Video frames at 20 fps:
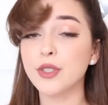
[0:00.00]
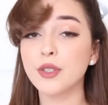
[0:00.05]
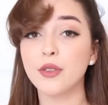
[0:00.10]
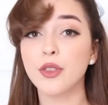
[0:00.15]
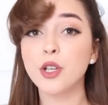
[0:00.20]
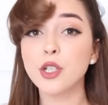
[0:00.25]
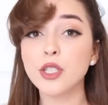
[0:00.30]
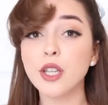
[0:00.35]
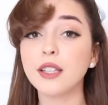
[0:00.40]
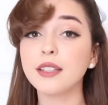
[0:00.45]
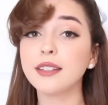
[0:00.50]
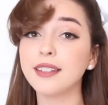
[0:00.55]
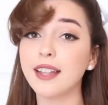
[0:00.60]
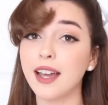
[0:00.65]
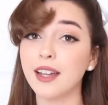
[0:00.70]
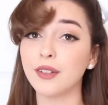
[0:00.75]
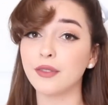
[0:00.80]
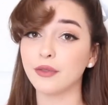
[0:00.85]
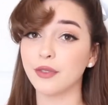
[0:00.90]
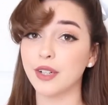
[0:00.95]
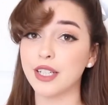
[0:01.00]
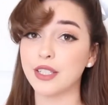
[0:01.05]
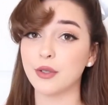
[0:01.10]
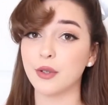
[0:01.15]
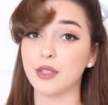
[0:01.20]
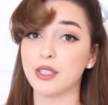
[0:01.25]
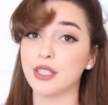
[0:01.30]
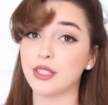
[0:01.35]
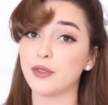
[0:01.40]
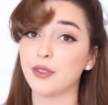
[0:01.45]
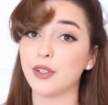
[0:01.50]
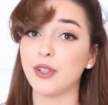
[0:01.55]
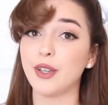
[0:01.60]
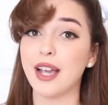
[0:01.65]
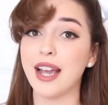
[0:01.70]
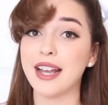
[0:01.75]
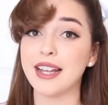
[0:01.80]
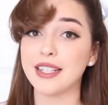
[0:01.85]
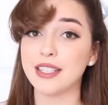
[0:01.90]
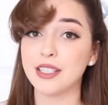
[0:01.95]
So there's a lot of resources for you
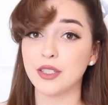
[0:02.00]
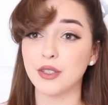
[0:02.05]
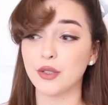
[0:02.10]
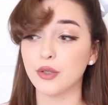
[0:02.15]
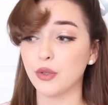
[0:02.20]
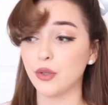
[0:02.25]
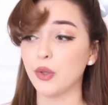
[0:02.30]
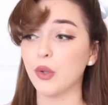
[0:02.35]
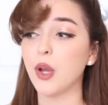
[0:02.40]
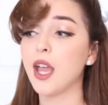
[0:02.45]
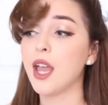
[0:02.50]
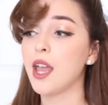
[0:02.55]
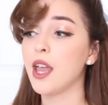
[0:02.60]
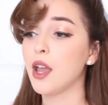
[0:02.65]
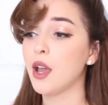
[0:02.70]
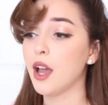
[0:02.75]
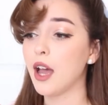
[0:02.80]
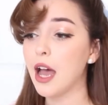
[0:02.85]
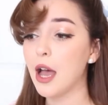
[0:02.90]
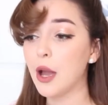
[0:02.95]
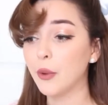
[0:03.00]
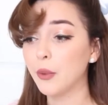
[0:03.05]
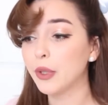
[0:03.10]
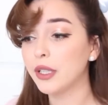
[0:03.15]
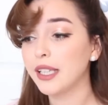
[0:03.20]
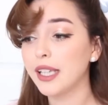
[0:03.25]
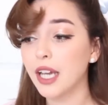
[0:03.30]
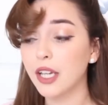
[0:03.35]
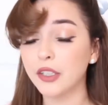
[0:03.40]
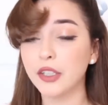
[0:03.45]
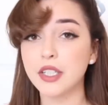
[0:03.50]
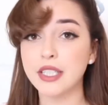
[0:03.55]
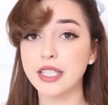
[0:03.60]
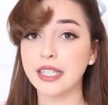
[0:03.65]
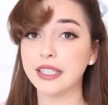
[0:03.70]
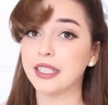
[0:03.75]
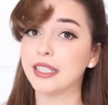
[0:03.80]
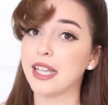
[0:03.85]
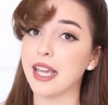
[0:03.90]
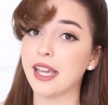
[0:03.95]
guys to really
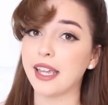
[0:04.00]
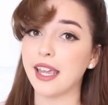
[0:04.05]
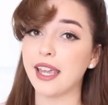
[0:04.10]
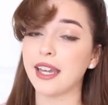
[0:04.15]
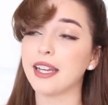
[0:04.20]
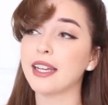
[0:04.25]
understand the decade.